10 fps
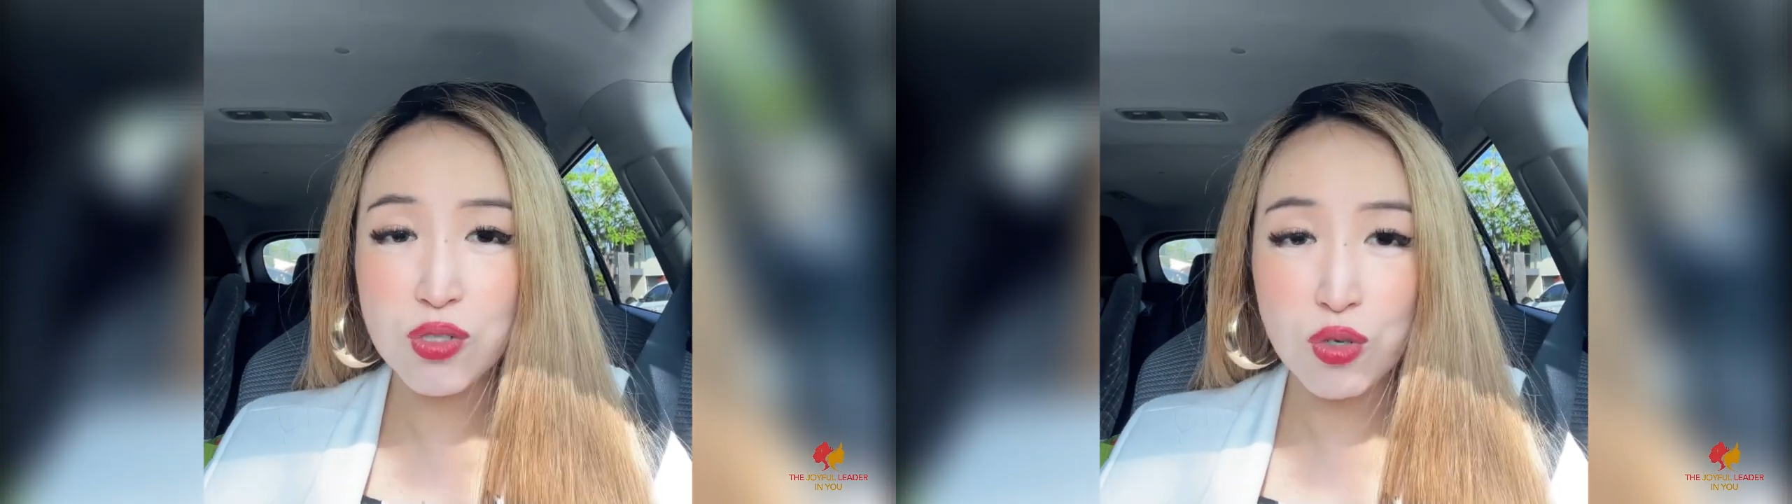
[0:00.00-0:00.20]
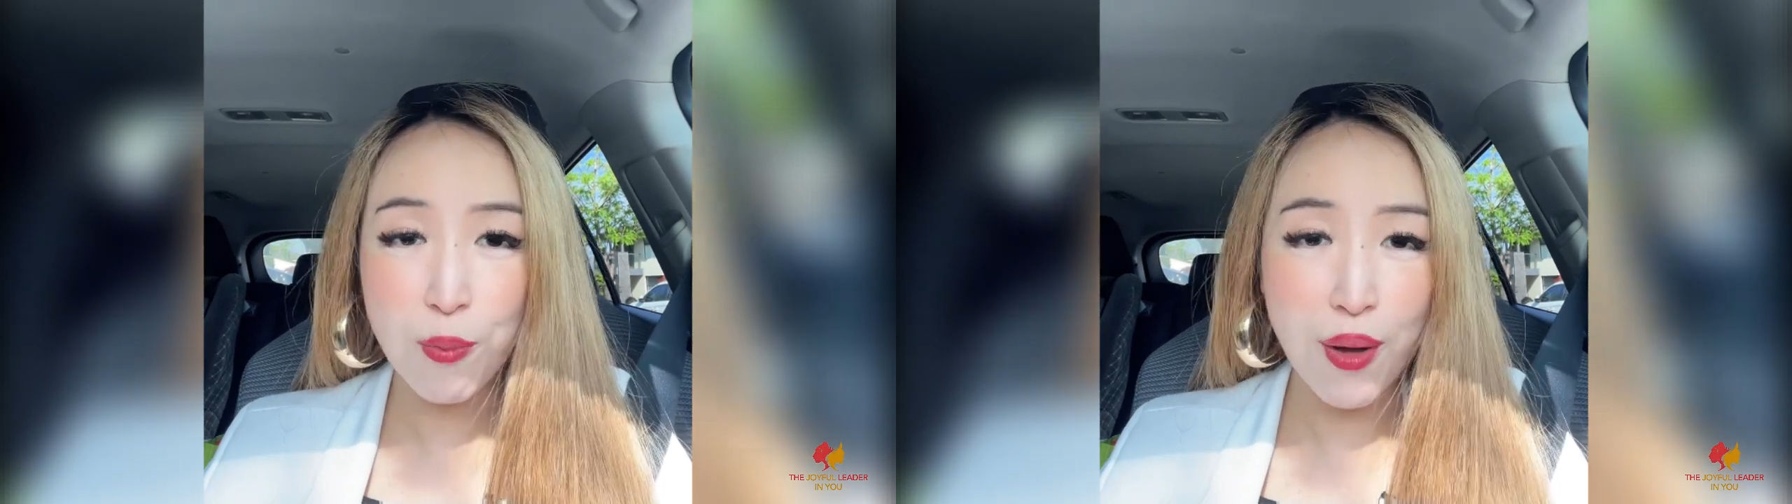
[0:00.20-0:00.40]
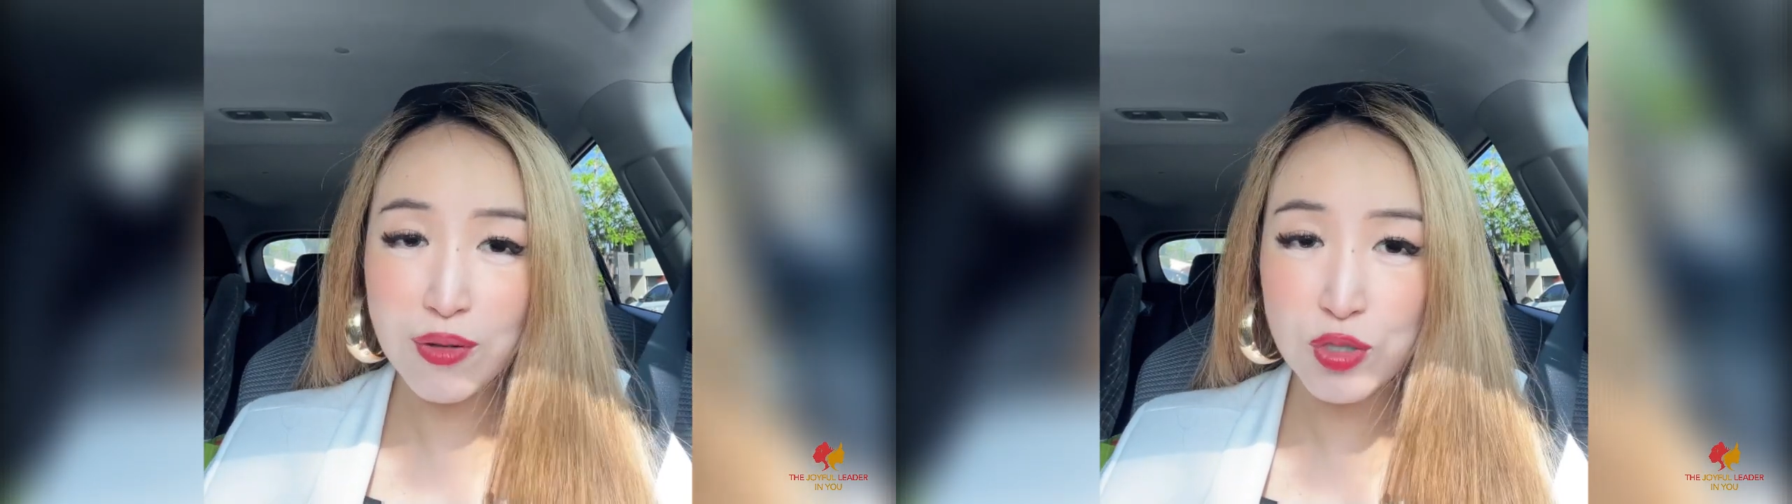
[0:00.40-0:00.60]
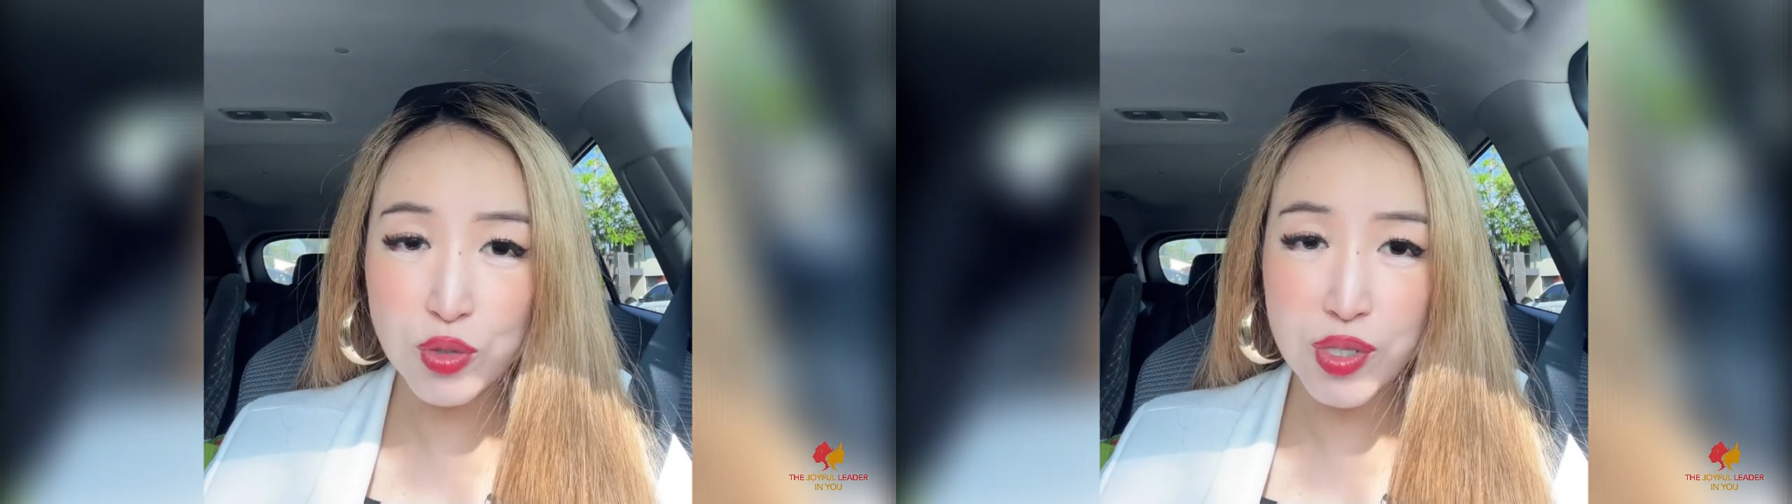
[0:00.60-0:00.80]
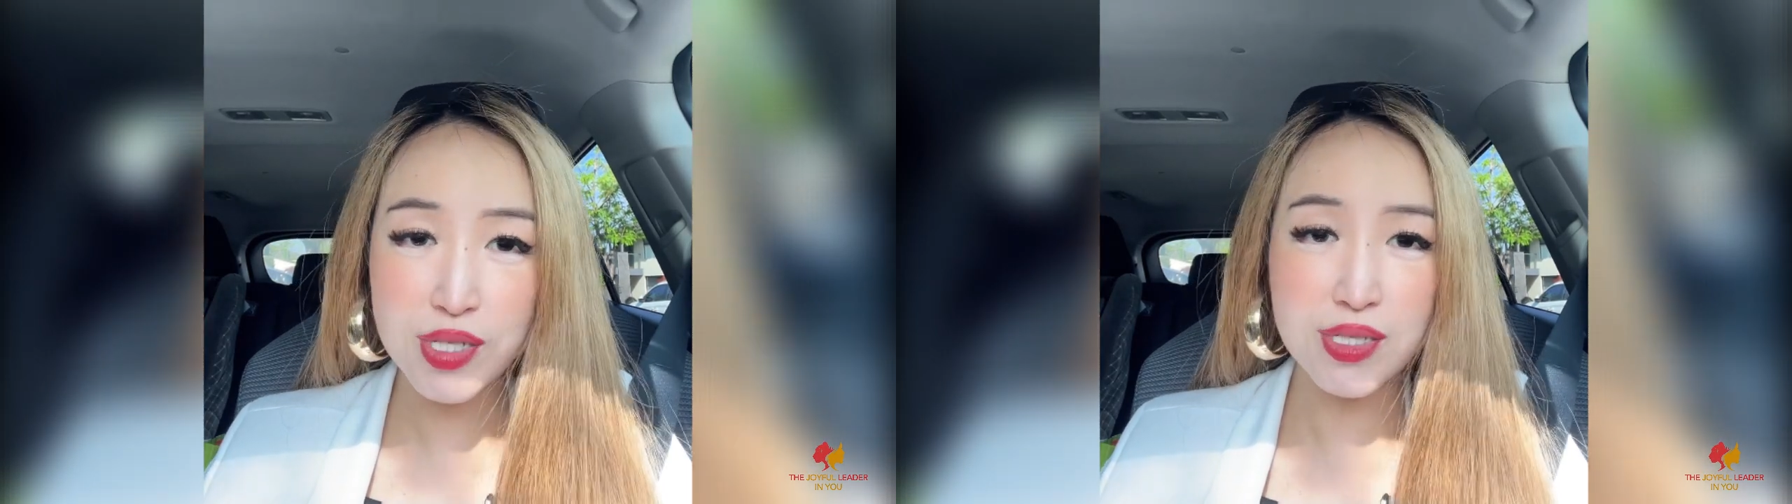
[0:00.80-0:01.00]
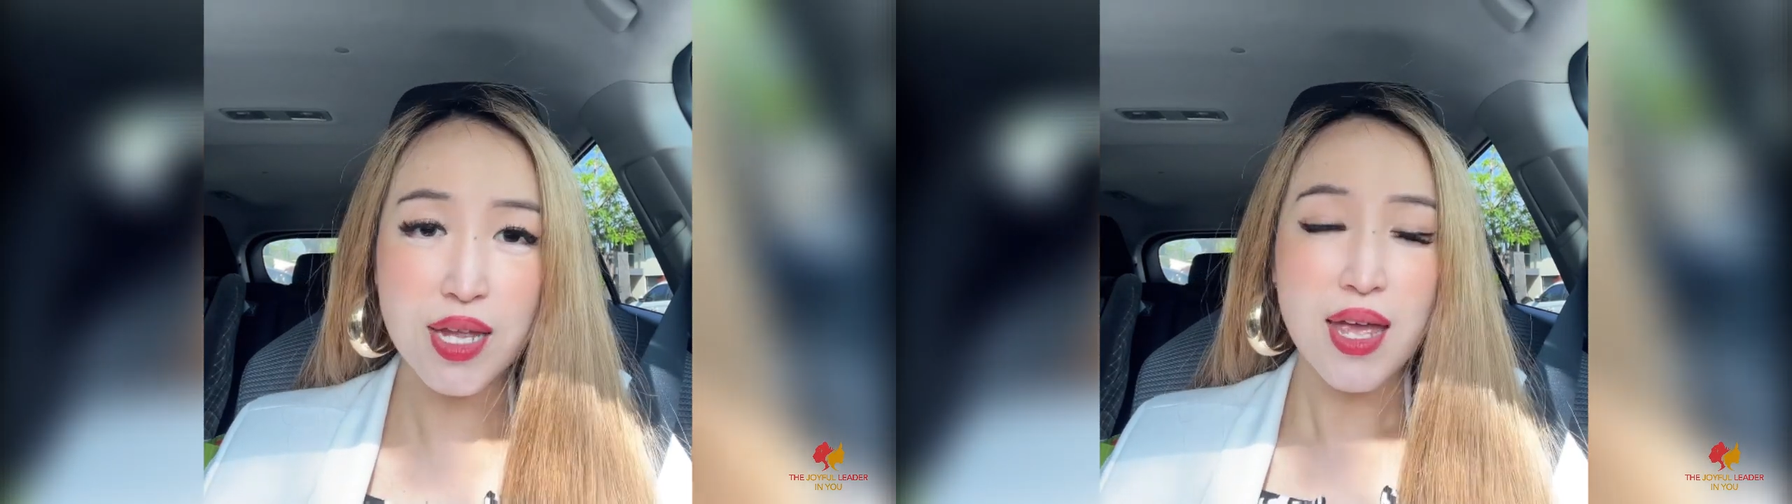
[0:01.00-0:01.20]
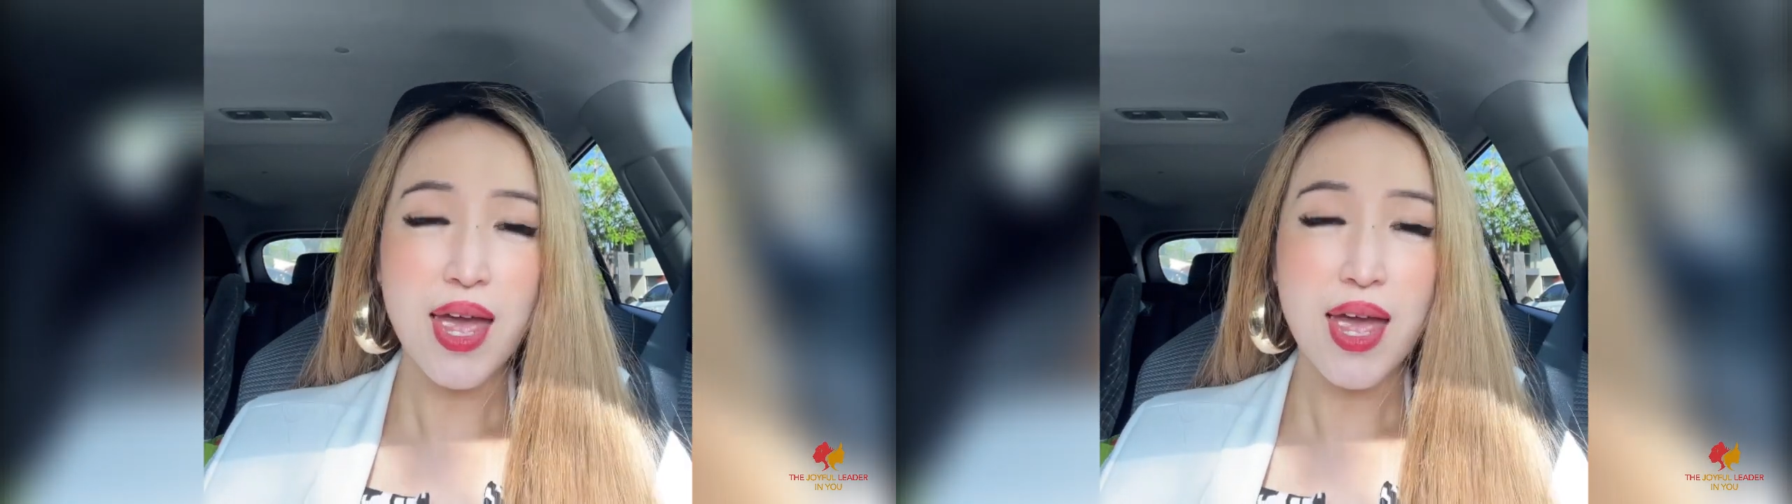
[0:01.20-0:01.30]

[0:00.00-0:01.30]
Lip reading: your boundaries,